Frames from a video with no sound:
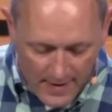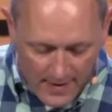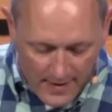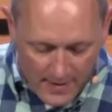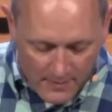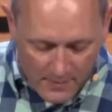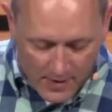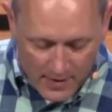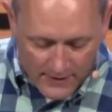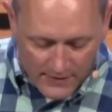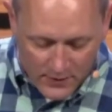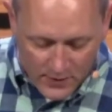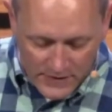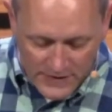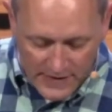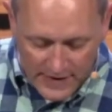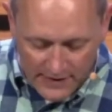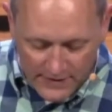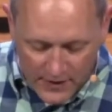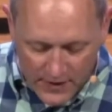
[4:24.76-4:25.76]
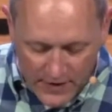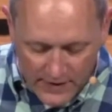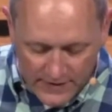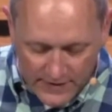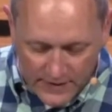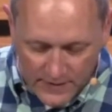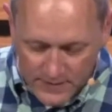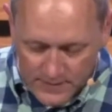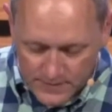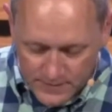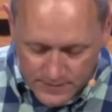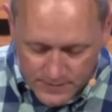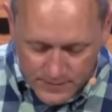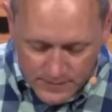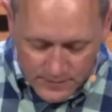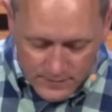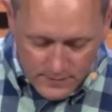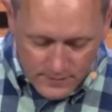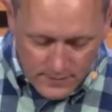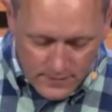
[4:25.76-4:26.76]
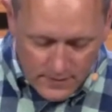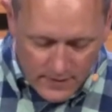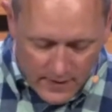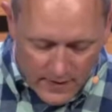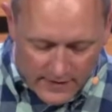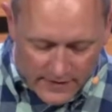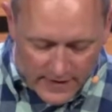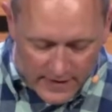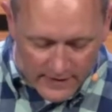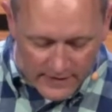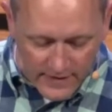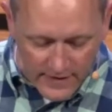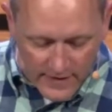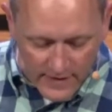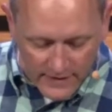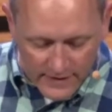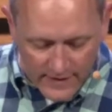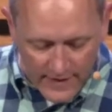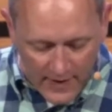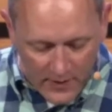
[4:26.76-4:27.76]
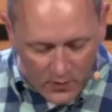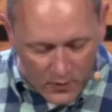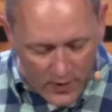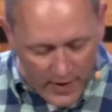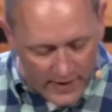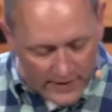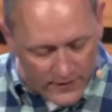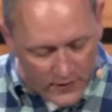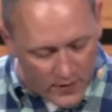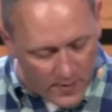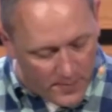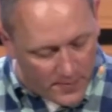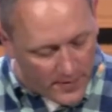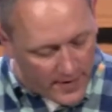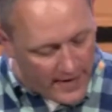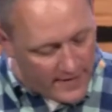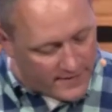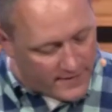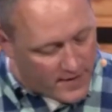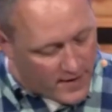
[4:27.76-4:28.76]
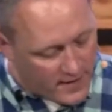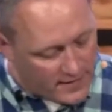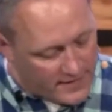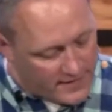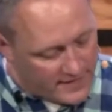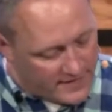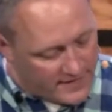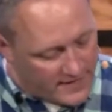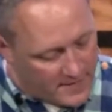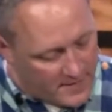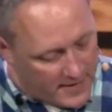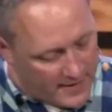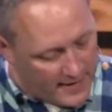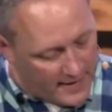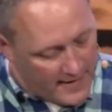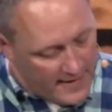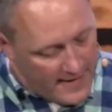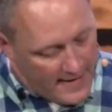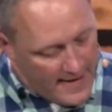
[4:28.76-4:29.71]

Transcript: Mark 14, 32. Says this, and they went to a place called Gethsemane.